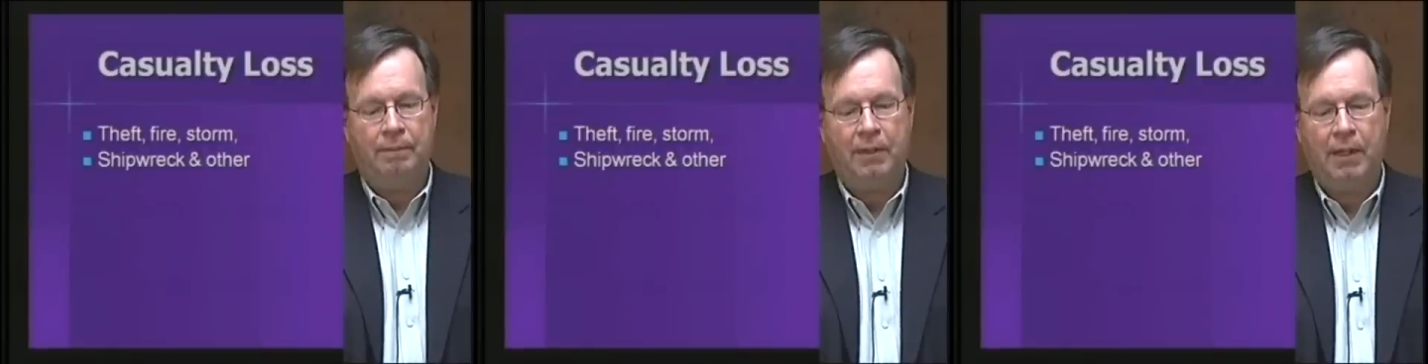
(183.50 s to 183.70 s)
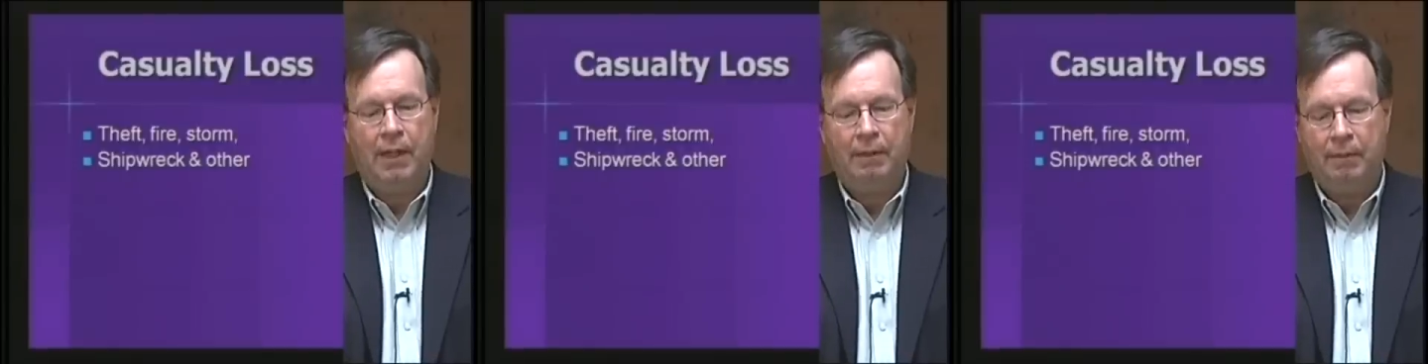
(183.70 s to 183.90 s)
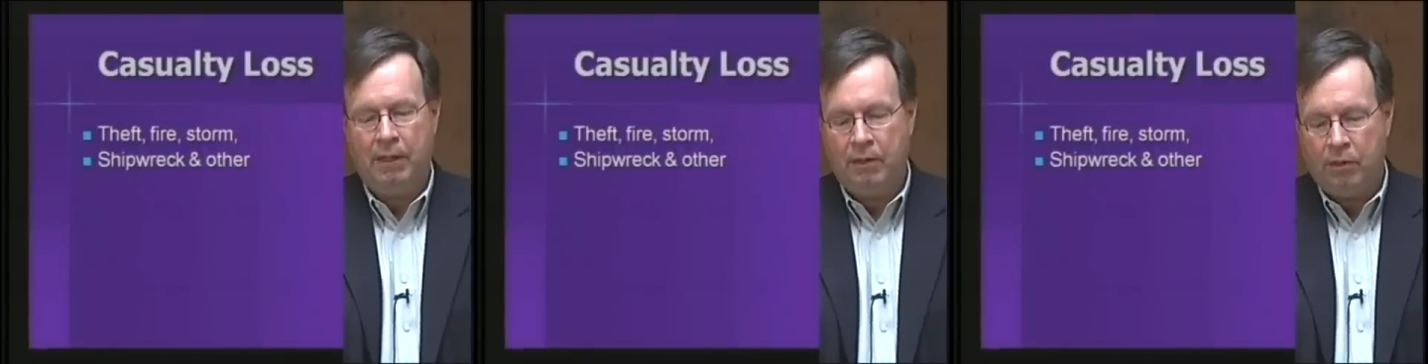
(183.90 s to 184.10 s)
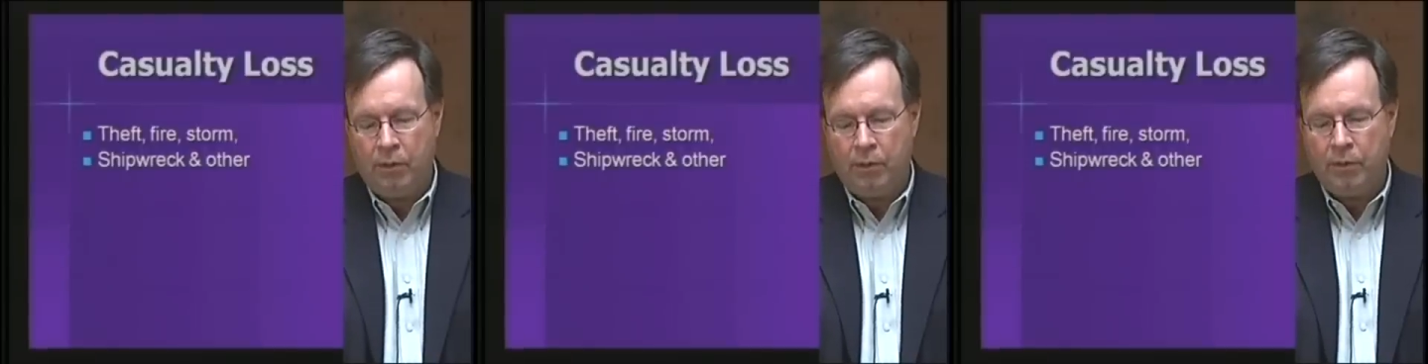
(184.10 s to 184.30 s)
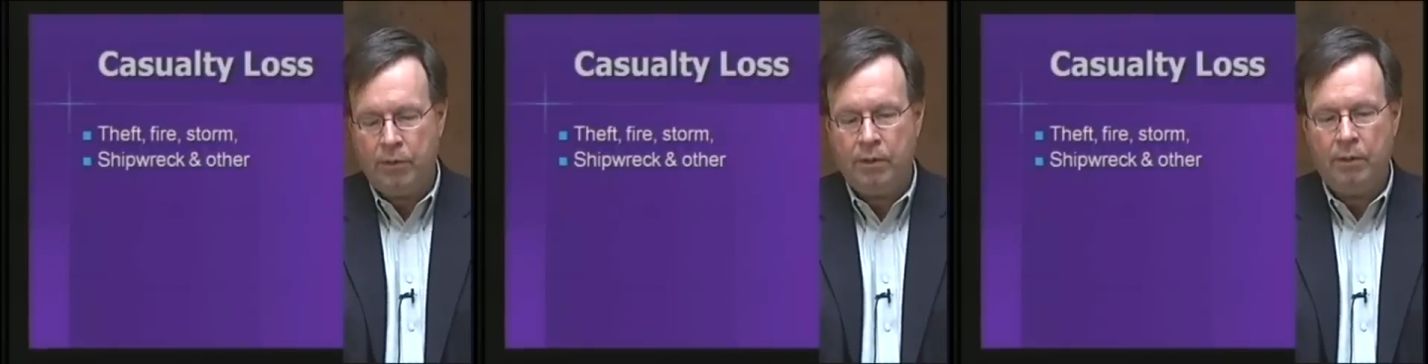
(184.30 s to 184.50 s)
Okay? So
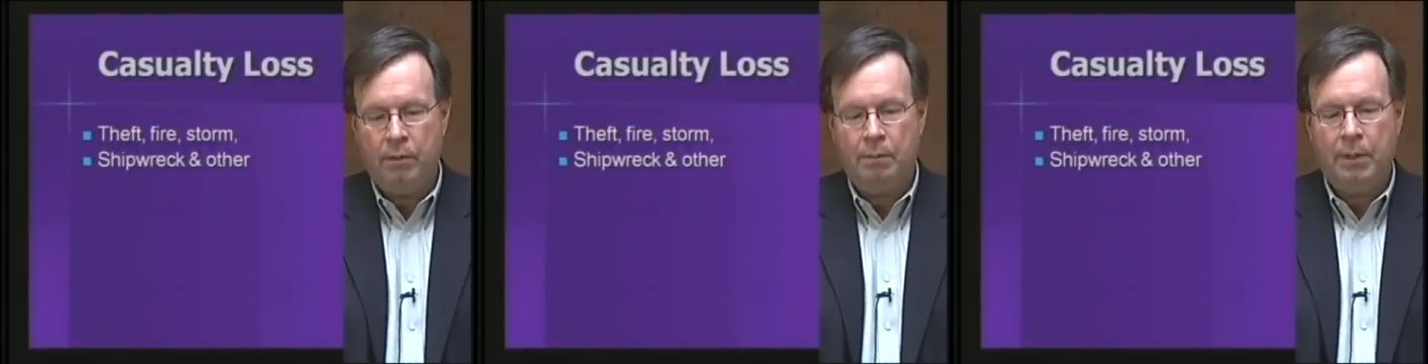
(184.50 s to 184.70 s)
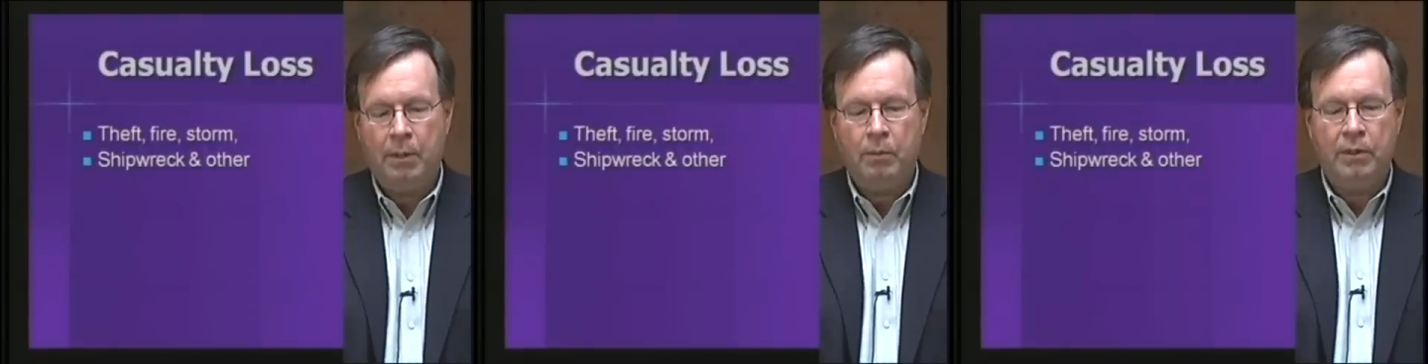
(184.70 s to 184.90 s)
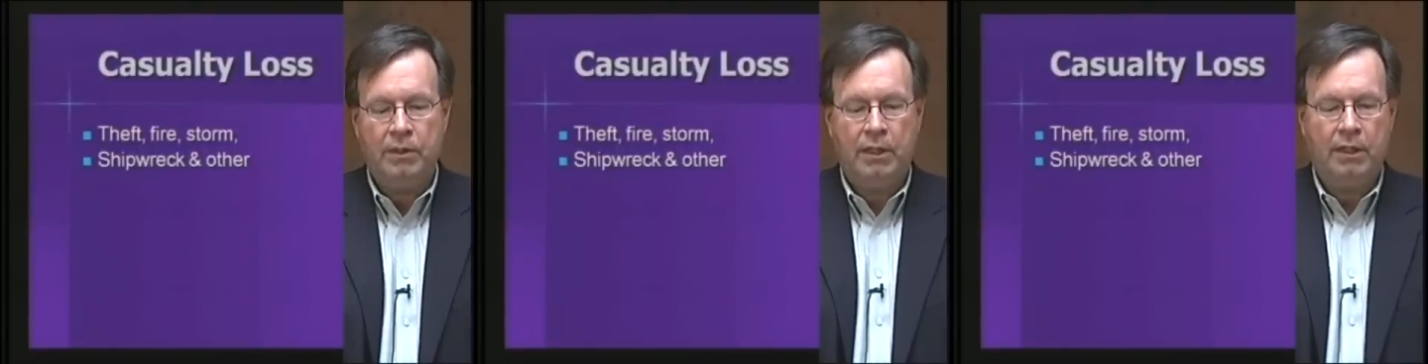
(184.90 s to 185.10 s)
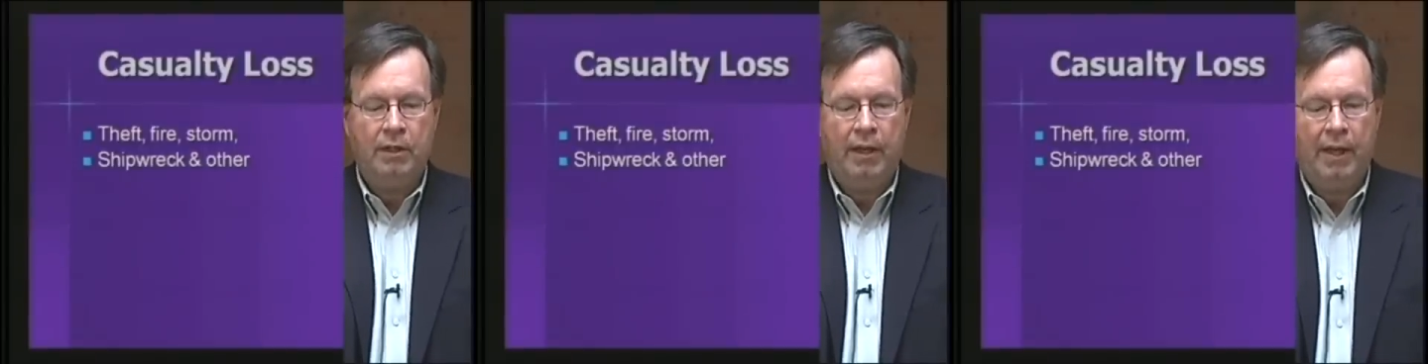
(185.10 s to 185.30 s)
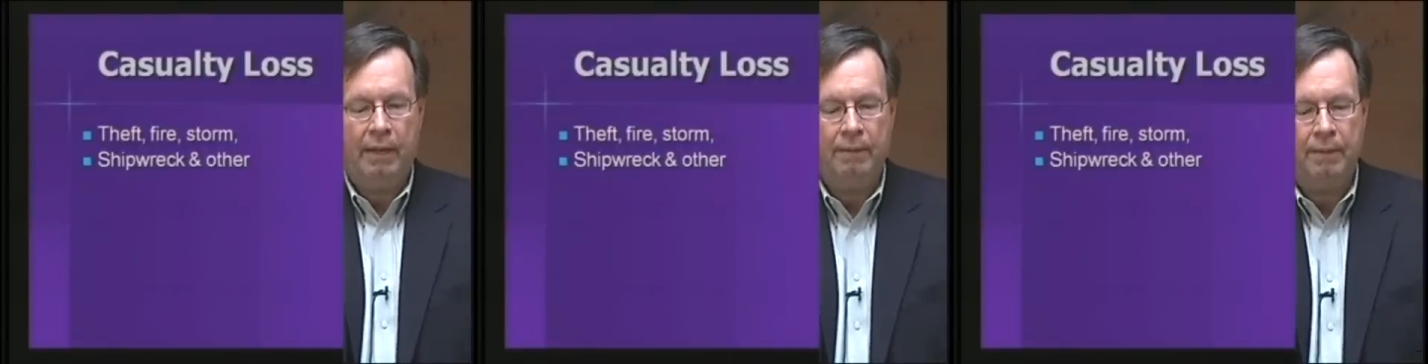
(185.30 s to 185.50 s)
those are the big ones that you
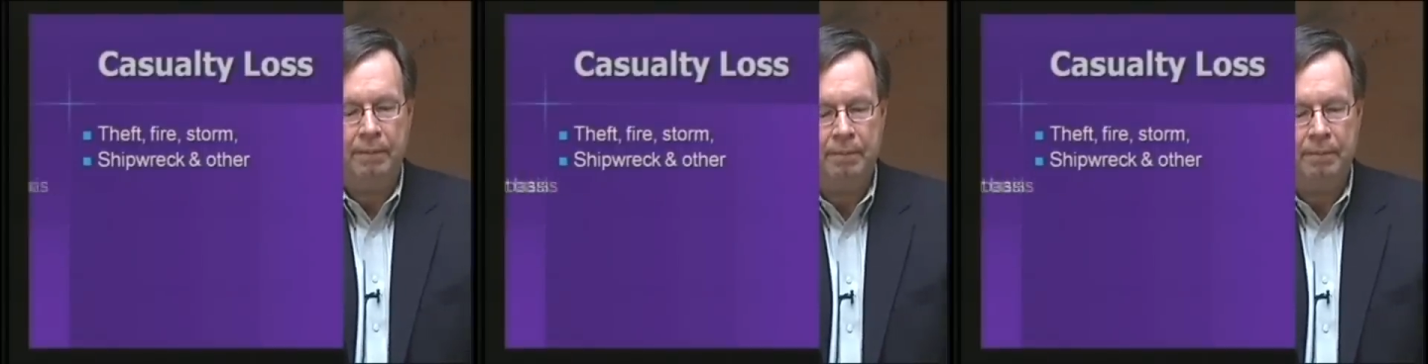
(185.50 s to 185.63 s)
have.